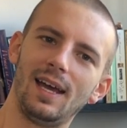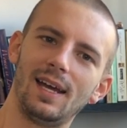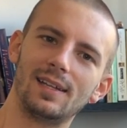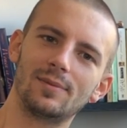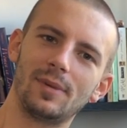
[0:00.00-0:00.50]

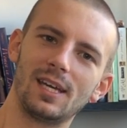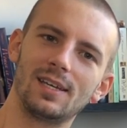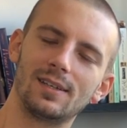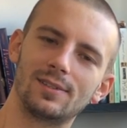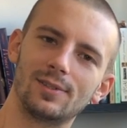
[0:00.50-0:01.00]
and
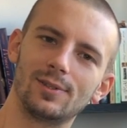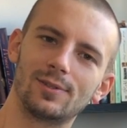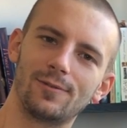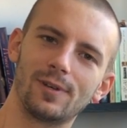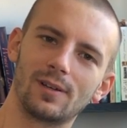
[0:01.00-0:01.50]
making to you
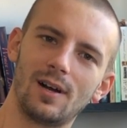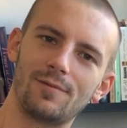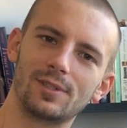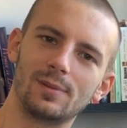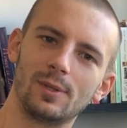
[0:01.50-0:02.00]
to feel
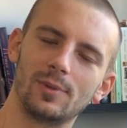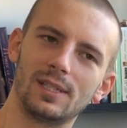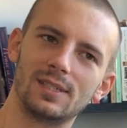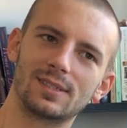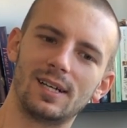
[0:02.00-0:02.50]
comfortable with
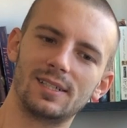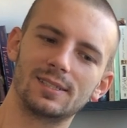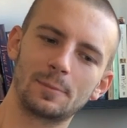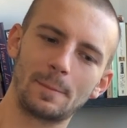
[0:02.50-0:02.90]
these cars.